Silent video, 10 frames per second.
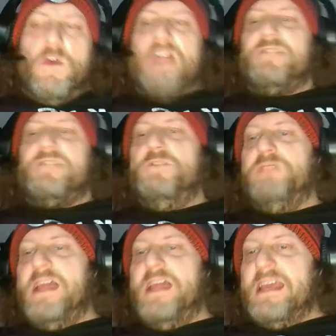Whereas if you
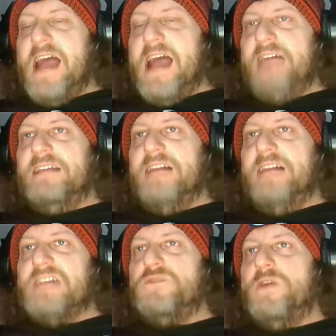play a guy like
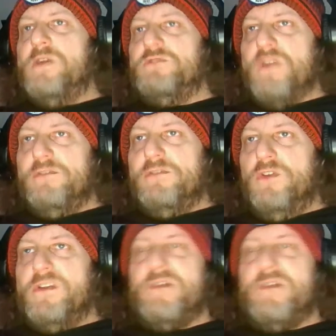last week with Trevor
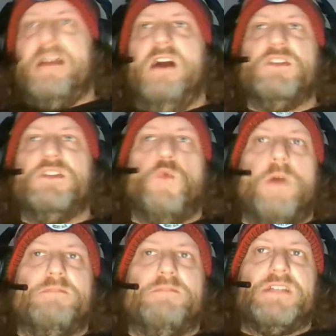Lawrence, who had under
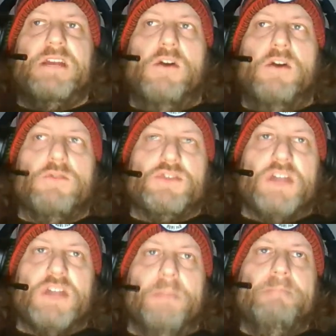1%
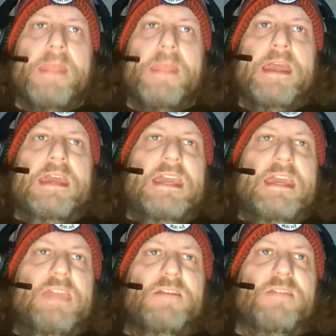ownership,
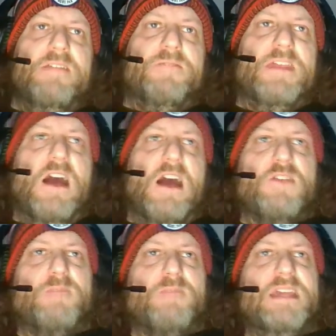even if the
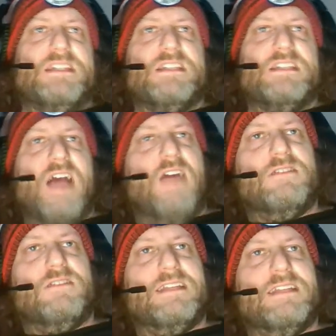other pieces
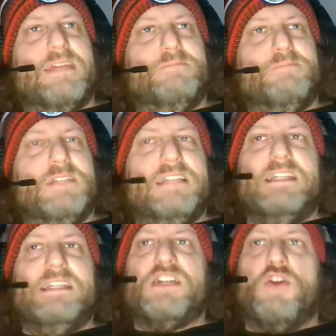aren't
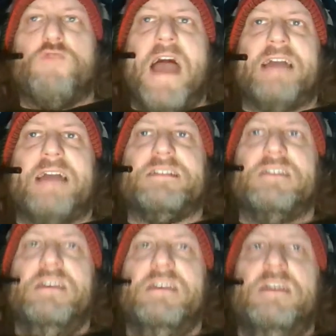completely
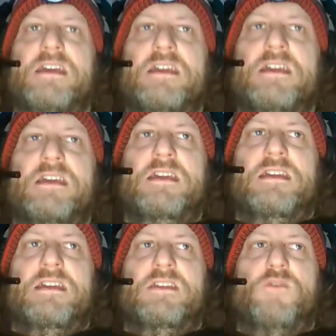correct,
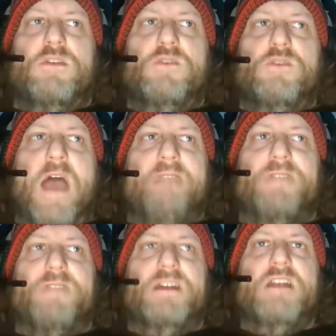you have